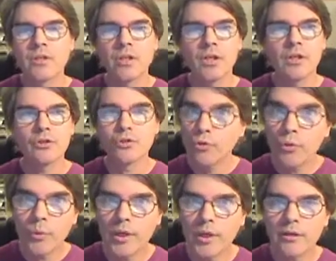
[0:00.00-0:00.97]

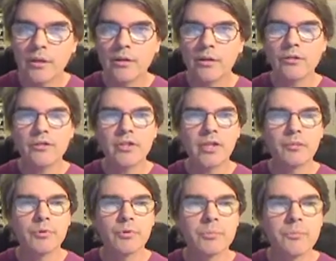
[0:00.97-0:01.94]
Jewelway, another
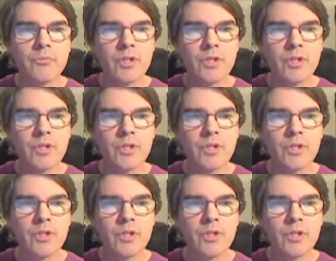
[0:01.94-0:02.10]
example.